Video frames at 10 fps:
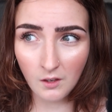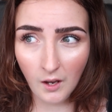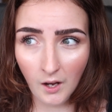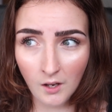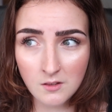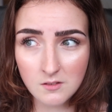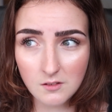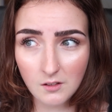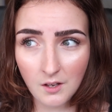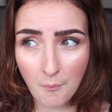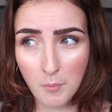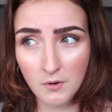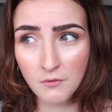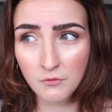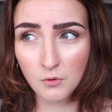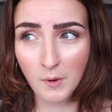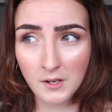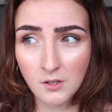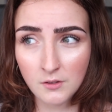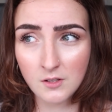And a perfume I
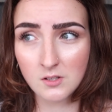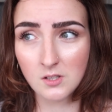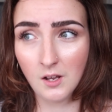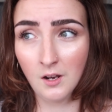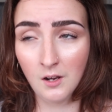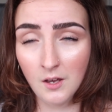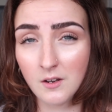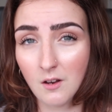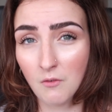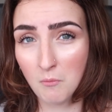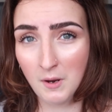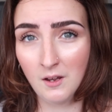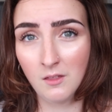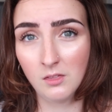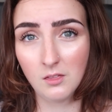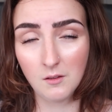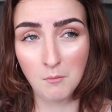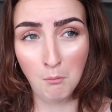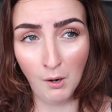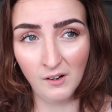notice a lot of men
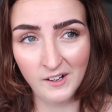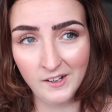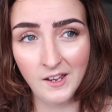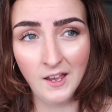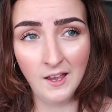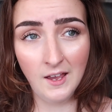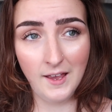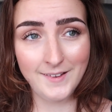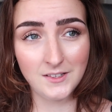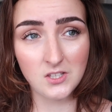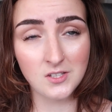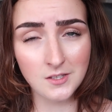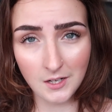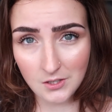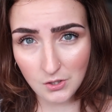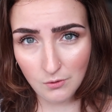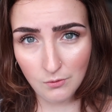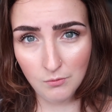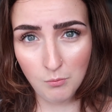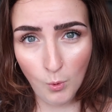buy and stick
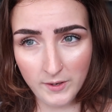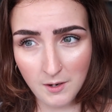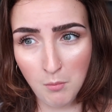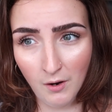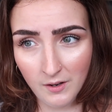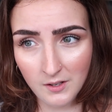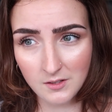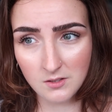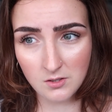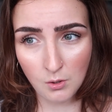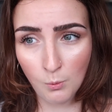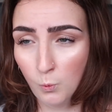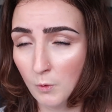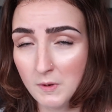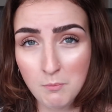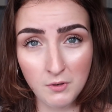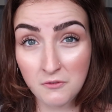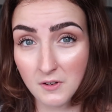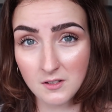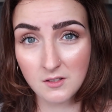to when they buy it. So it would be
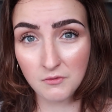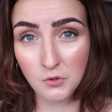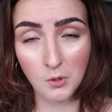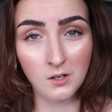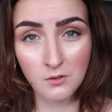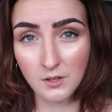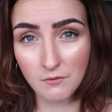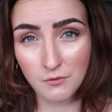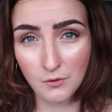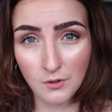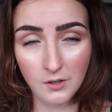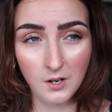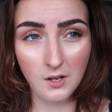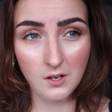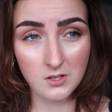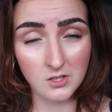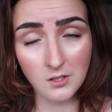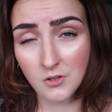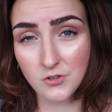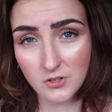perfect if you are looking for a
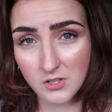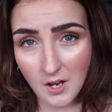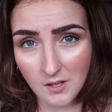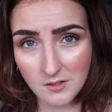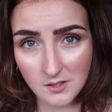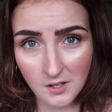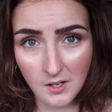signature scent.